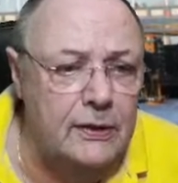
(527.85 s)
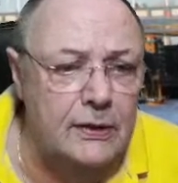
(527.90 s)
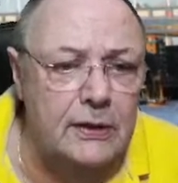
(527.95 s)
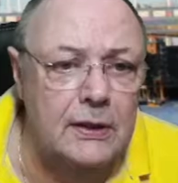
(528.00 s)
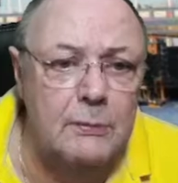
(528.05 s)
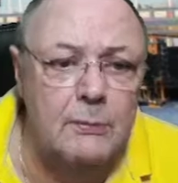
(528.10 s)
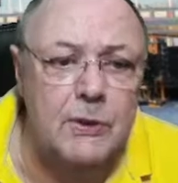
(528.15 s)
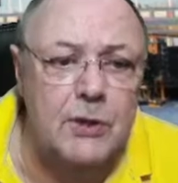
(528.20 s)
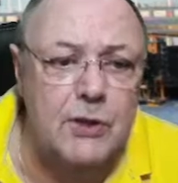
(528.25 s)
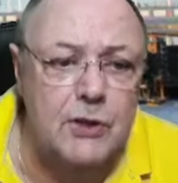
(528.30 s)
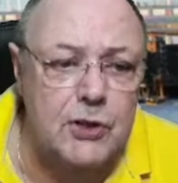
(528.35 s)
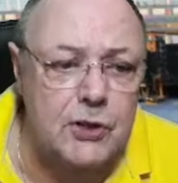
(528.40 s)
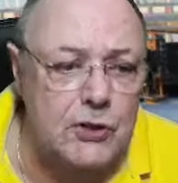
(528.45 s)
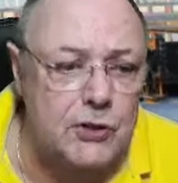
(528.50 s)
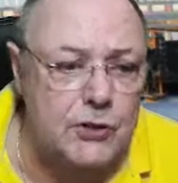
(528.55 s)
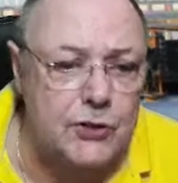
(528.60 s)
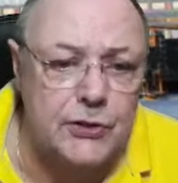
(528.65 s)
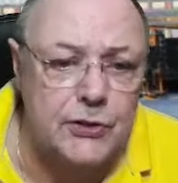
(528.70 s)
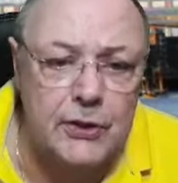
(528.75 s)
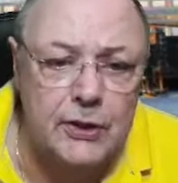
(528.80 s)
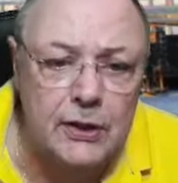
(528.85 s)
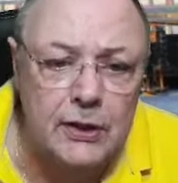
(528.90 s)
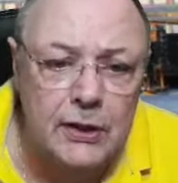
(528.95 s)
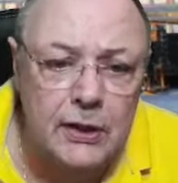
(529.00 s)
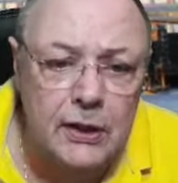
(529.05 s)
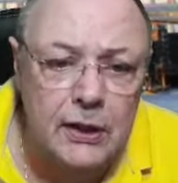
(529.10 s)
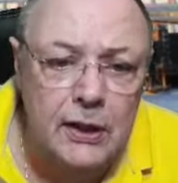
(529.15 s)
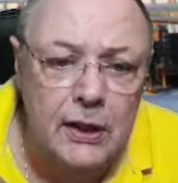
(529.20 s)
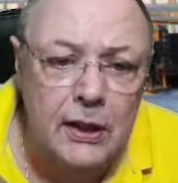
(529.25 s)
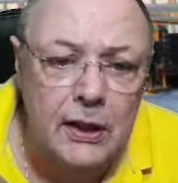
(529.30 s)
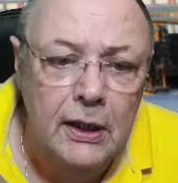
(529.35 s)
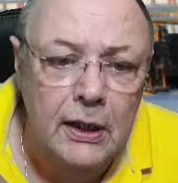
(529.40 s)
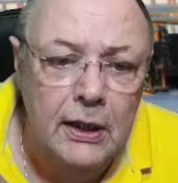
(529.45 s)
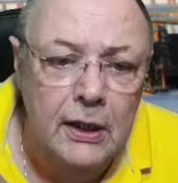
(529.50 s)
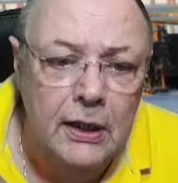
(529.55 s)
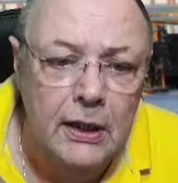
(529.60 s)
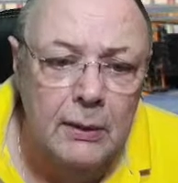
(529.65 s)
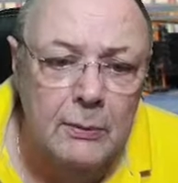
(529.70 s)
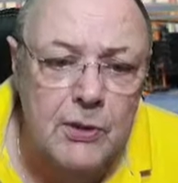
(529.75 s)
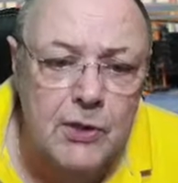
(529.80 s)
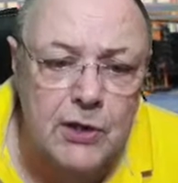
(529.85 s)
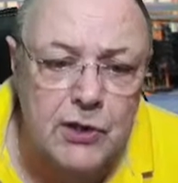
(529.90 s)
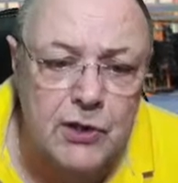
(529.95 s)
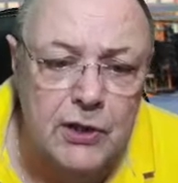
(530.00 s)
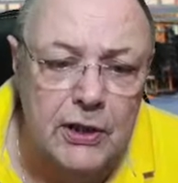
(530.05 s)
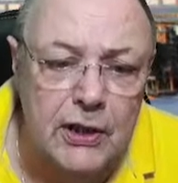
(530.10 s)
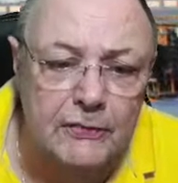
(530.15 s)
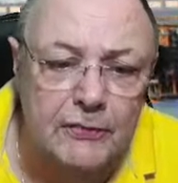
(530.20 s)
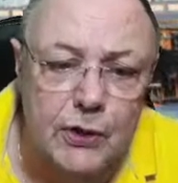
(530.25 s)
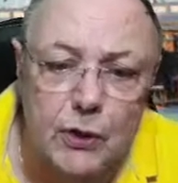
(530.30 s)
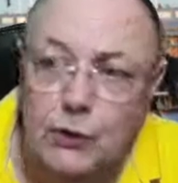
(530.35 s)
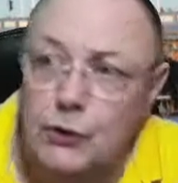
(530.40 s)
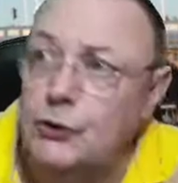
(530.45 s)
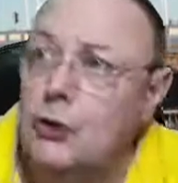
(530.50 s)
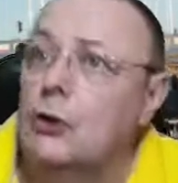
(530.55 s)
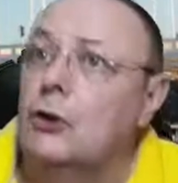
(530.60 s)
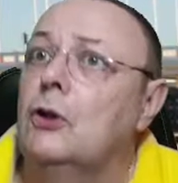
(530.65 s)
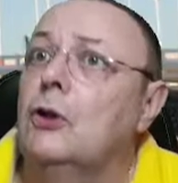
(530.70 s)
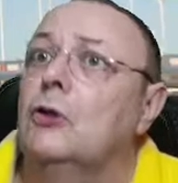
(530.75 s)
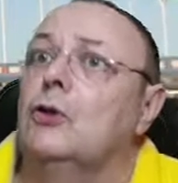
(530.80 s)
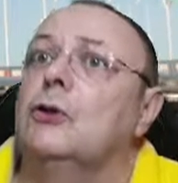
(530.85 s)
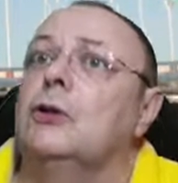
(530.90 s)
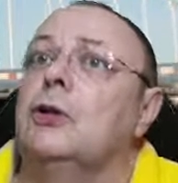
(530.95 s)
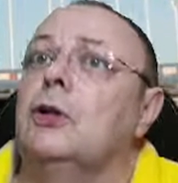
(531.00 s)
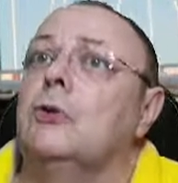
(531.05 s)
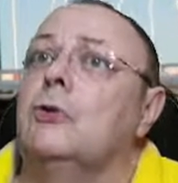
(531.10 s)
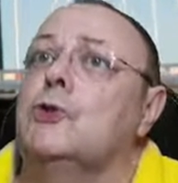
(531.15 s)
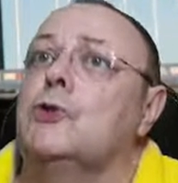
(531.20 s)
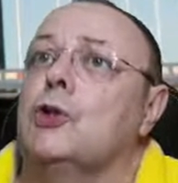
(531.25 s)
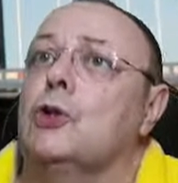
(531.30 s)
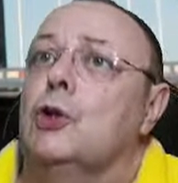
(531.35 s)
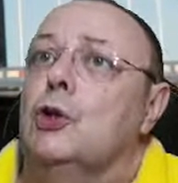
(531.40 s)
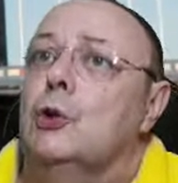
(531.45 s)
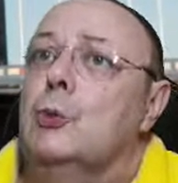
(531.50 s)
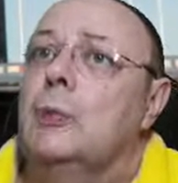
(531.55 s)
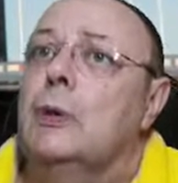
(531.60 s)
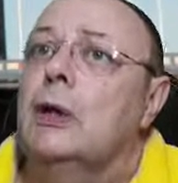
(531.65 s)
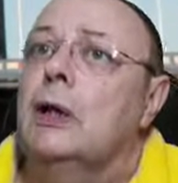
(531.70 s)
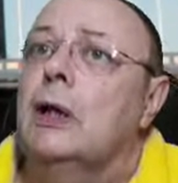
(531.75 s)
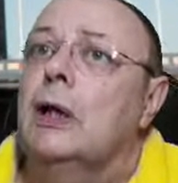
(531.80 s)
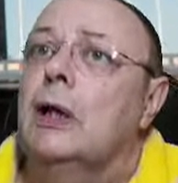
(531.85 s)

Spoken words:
Let me just see. If you're not on YouTube,